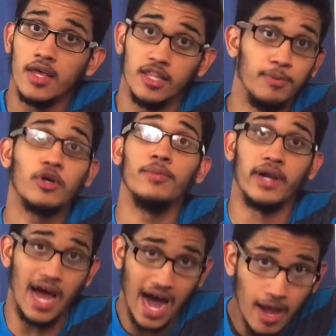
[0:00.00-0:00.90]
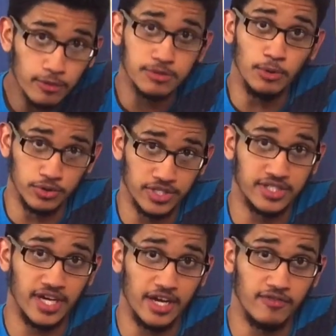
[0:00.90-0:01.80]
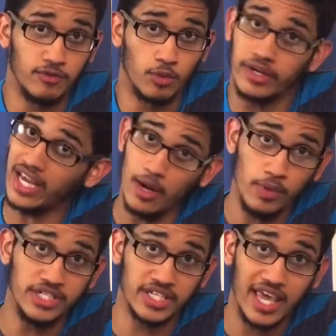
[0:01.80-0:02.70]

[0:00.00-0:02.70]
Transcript: The Pokemon I was most excited for and can't wait